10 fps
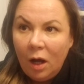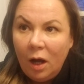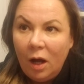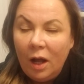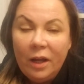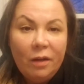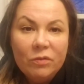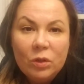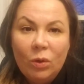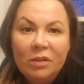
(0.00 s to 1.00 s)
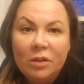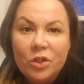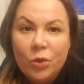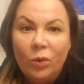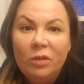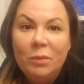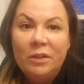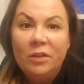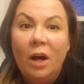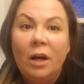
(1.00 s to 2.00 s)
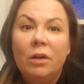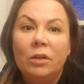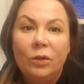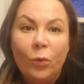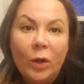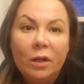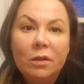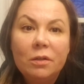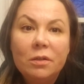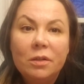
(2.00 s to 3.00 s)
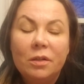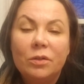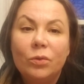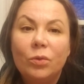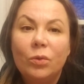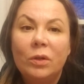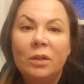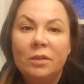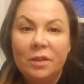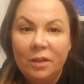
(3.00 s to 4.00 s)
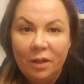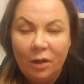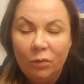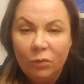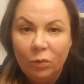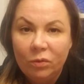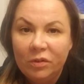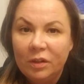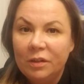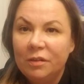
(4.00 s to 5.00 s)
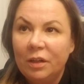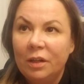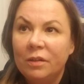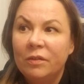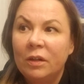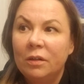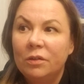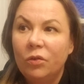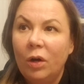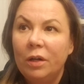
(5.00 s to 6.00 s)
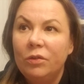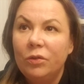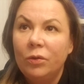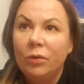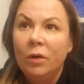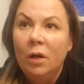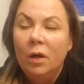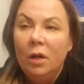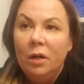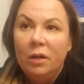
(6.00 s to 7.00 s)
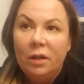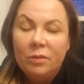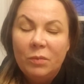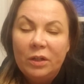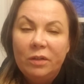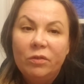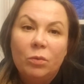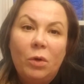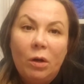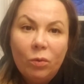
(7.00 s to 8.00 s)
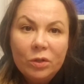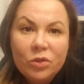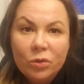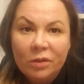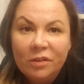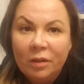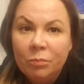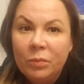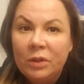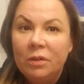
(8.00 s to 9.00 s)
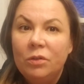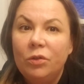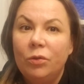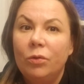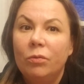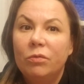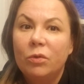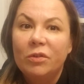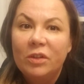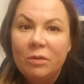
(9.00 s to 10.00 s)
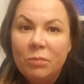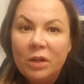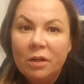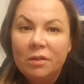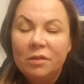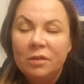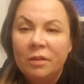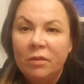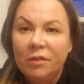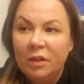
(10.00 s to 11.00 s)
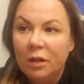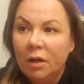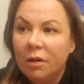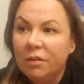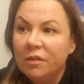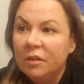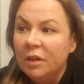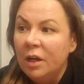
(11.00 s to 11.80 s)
I have no other choice but hire a lawyer, who's gonna take care of all this, and we're gonna try to get money from our insurance company for the repairs and everything else.